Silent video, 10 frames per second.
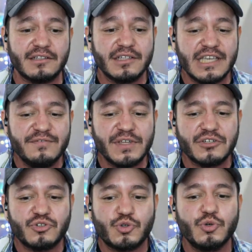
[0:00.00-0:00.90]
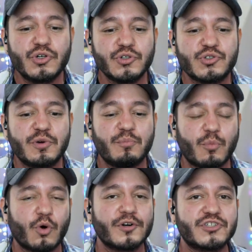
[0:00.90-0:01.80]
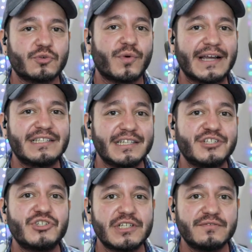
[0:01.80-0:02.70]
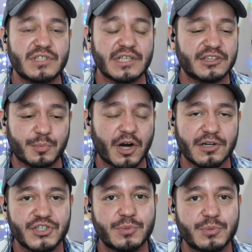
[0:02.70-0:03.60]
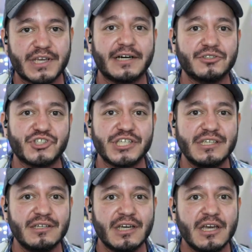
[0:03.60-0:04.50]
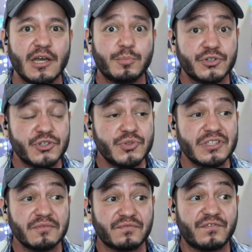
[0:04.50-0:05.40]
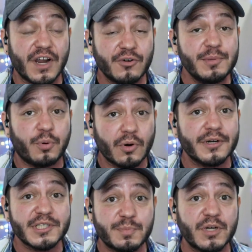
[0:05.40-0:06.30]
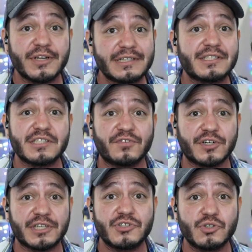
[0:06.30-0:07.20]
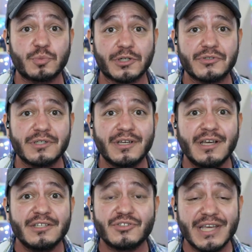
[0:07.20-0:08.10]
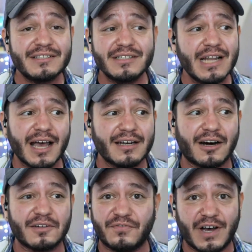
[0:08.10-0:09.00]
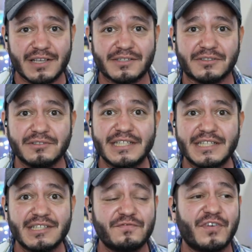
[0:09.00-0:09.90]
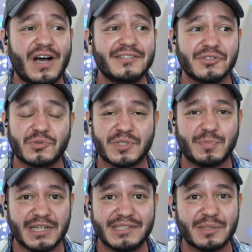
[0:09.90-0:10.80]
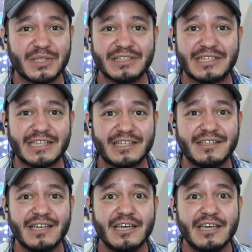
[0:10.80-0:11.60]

even Google's more direct initiatives, like their partnership with L G, produced very poor experiences for consumers. So that's not on Fossil. It's not Fossil's responsibility it's